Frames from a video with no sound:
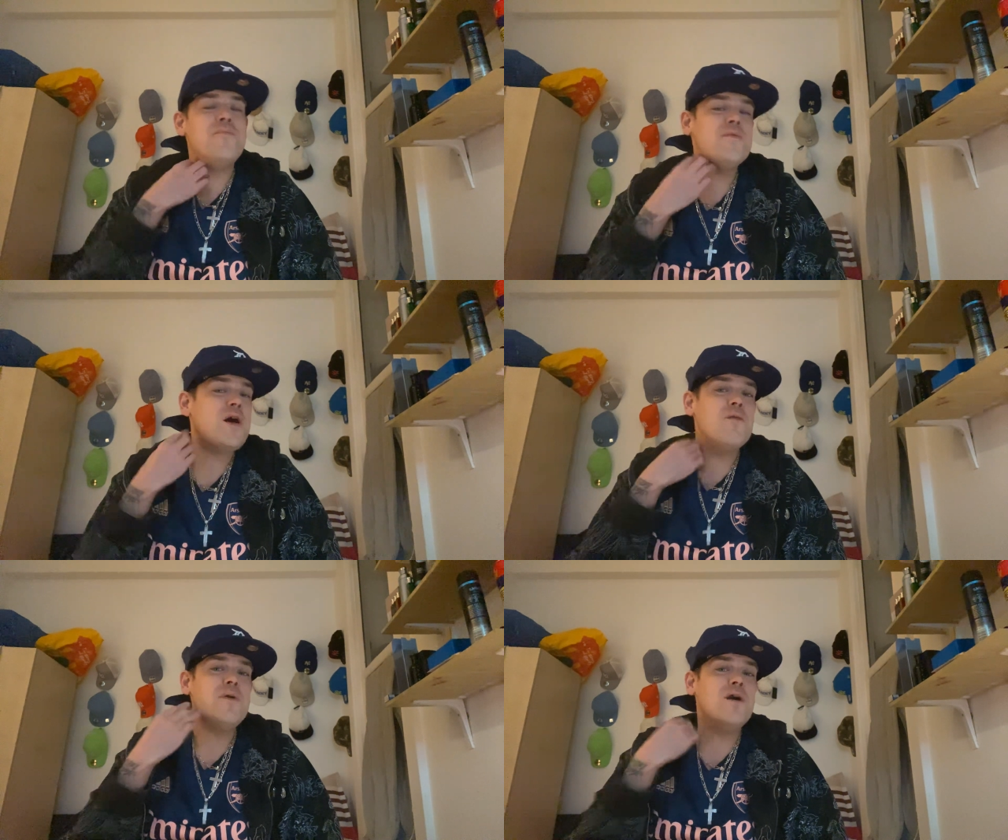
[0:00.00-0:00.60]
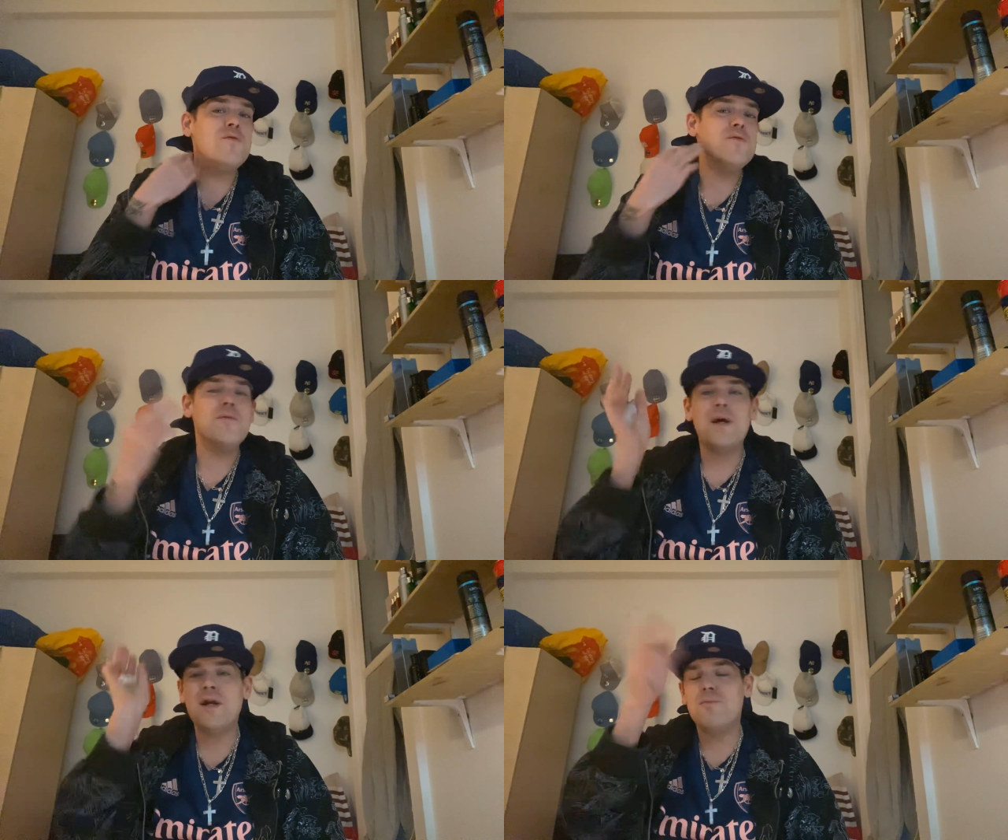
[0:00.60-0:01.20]
That'll be, I'll talk
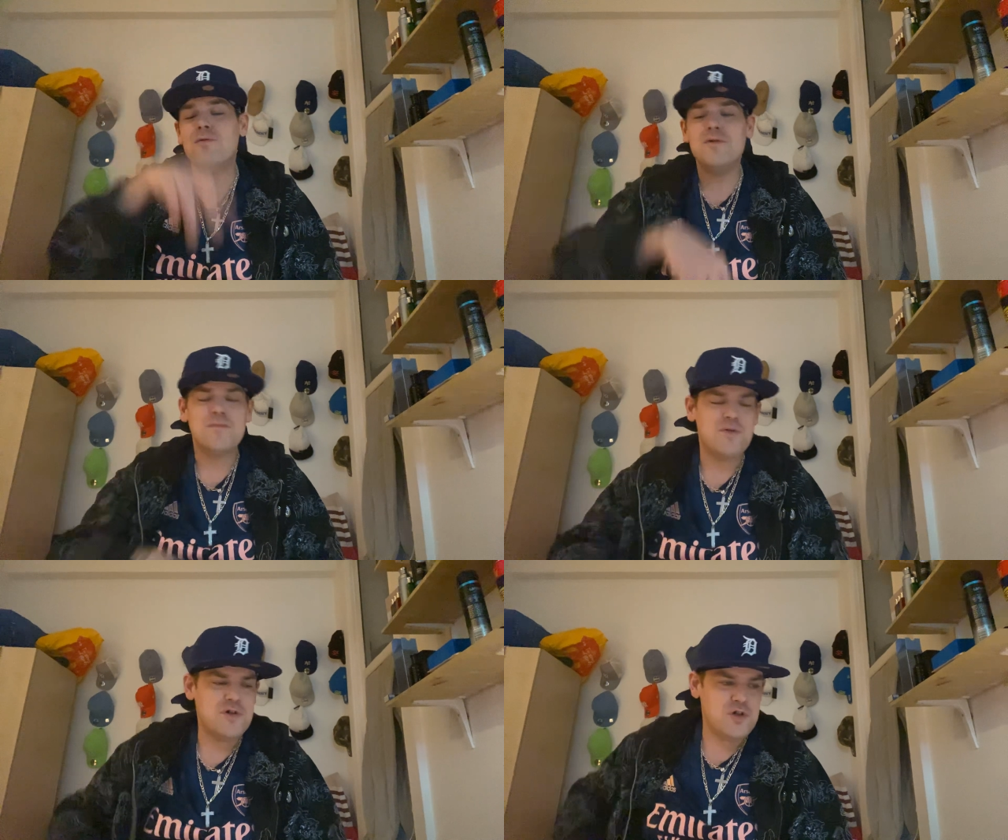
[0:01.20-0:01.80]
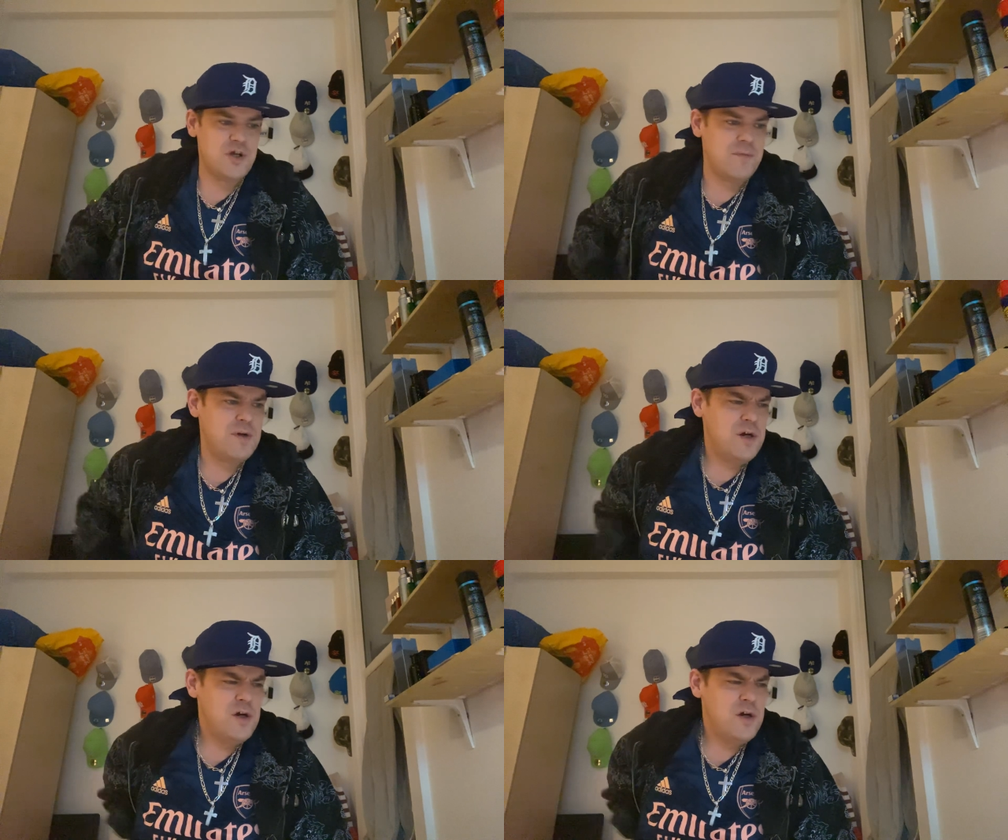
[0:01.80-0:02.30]
about that more on tomorrow's stream.